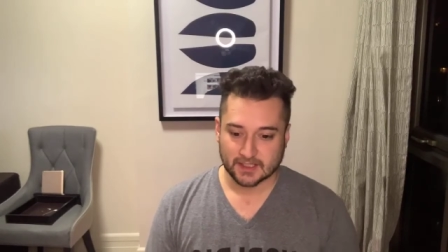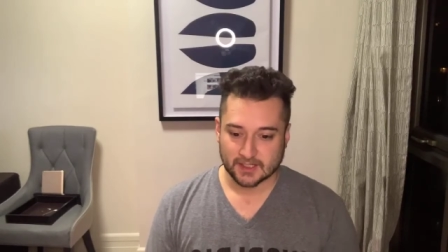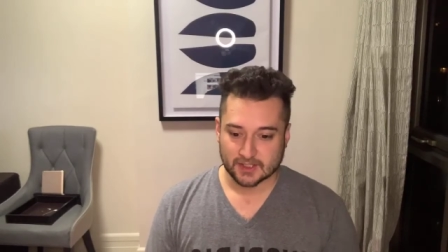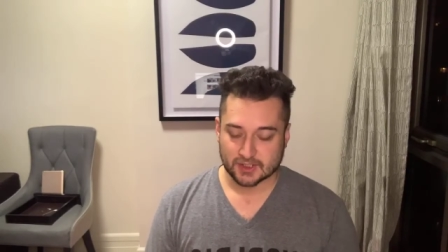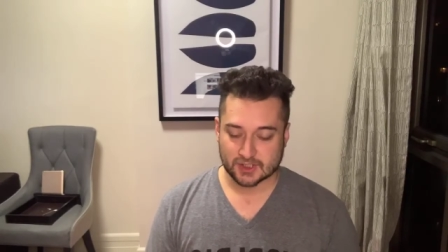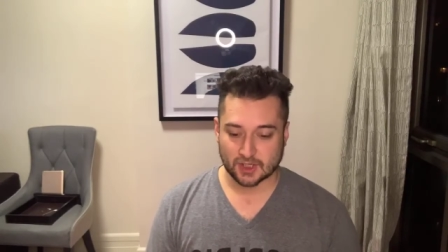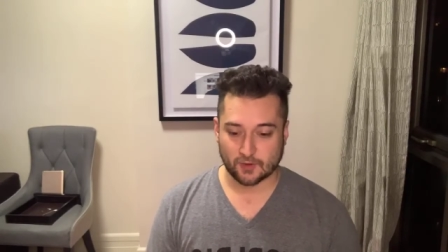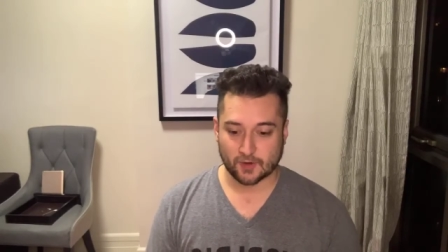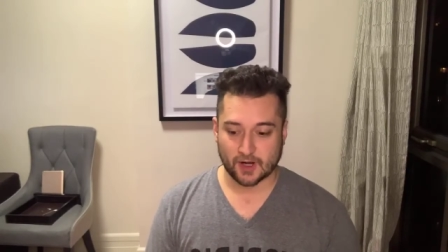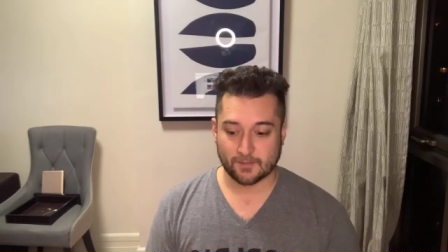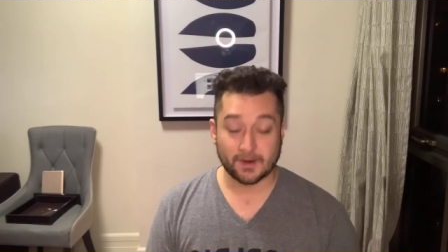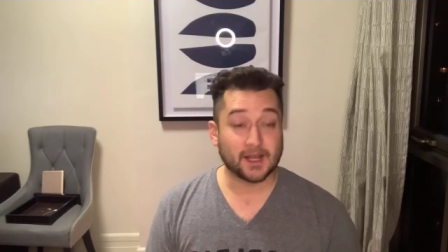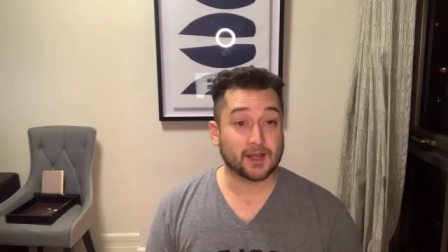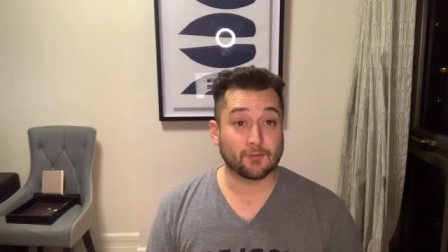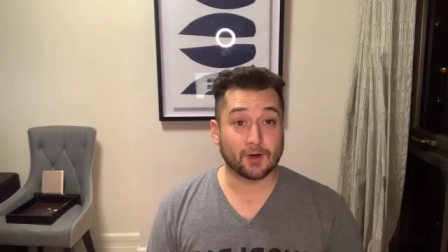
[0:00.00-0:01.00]
So um,
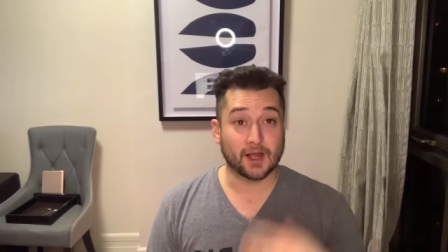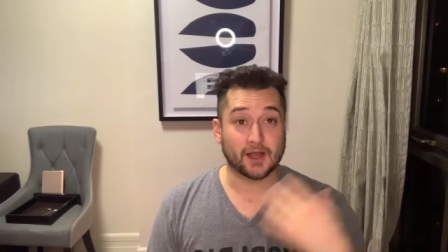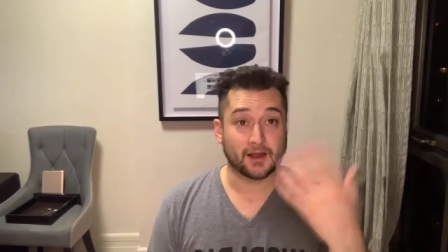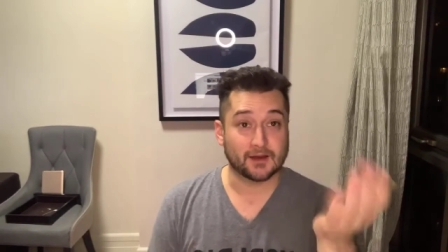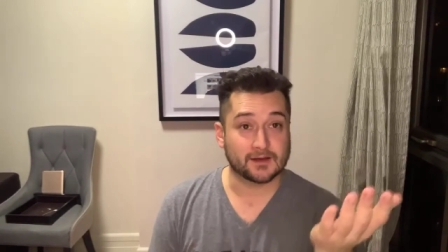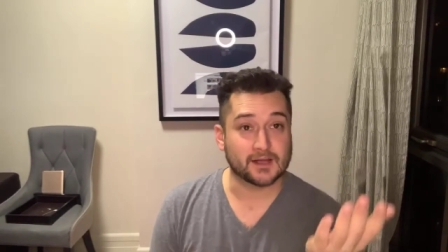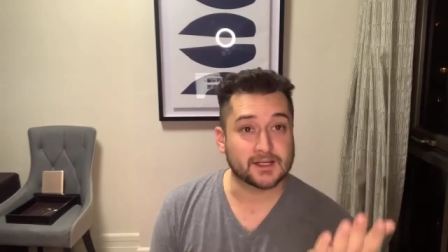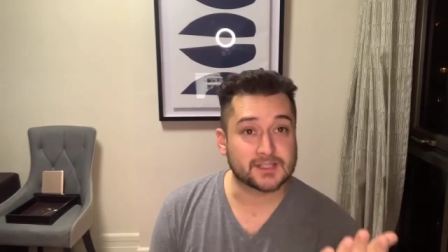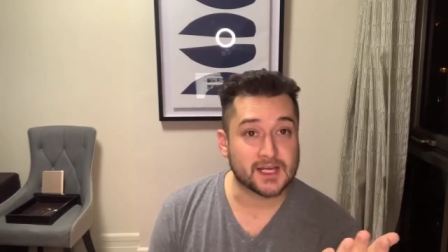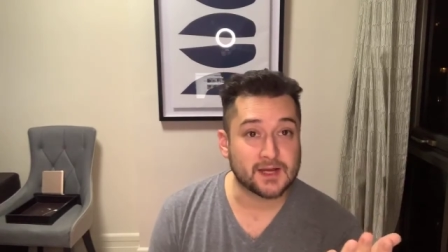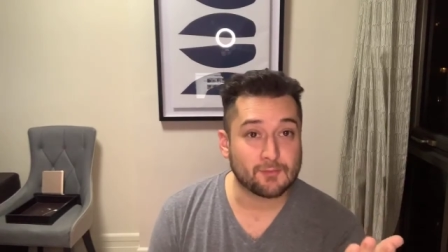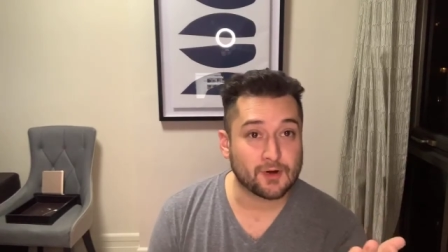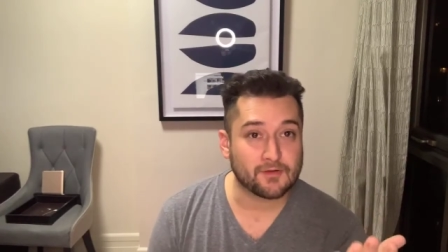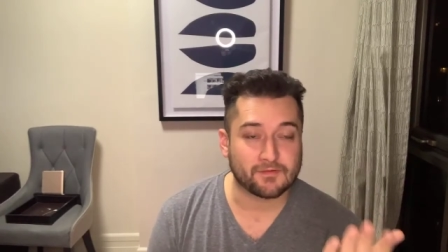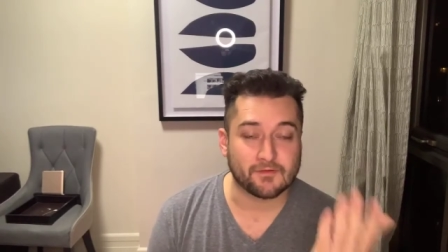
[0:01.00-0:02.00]
anyway, is
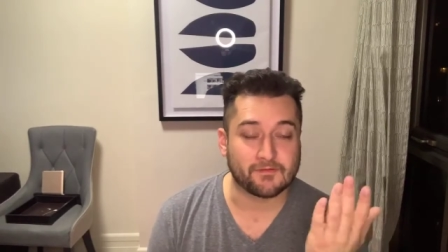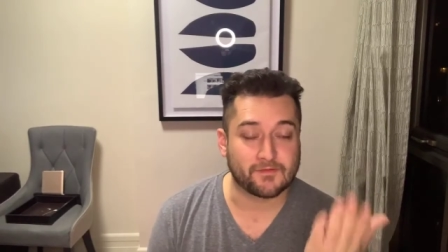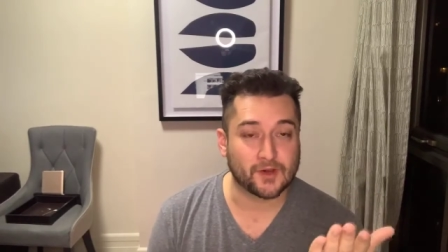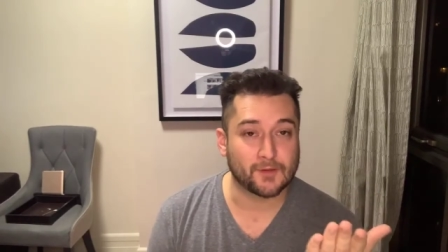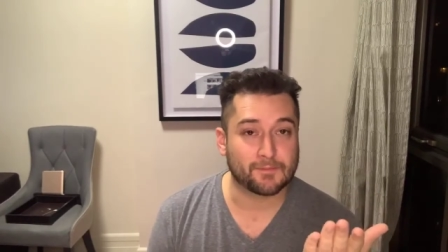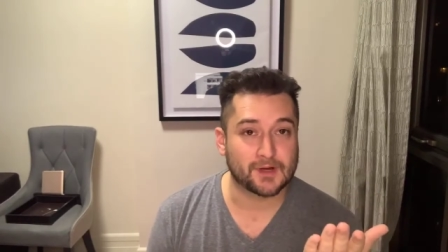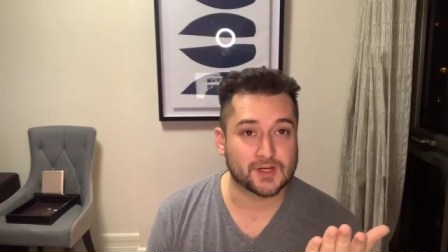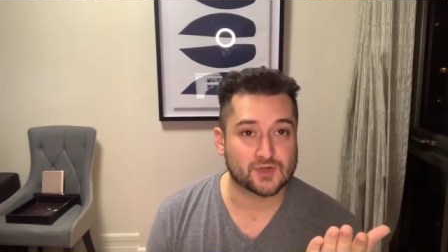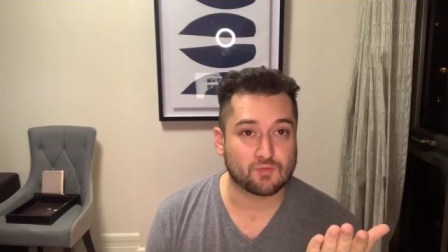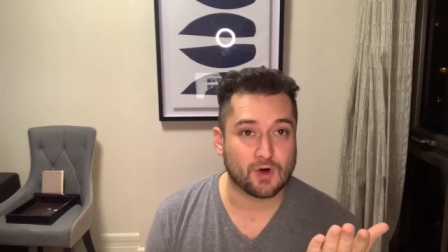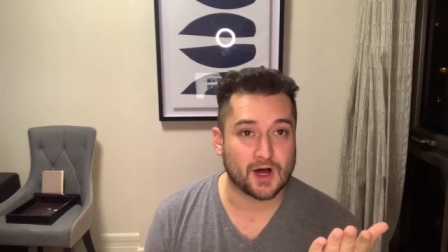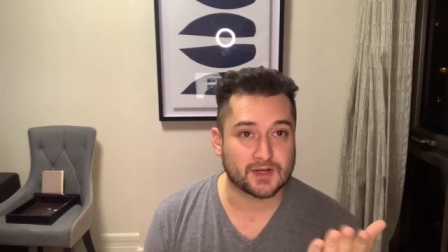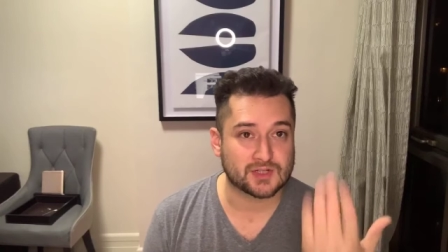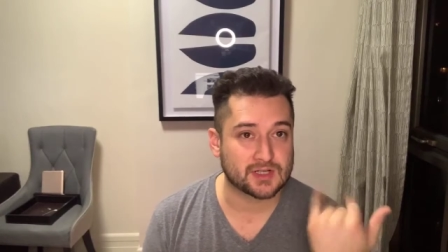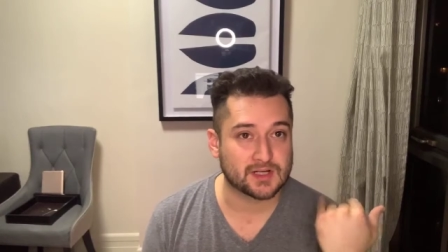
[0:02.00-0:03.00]
anyone from Philippines
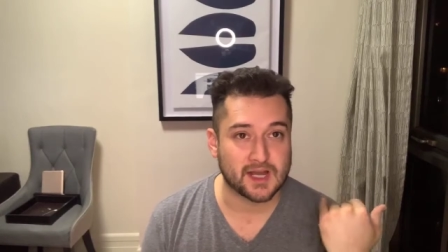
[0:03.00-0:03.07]
watching?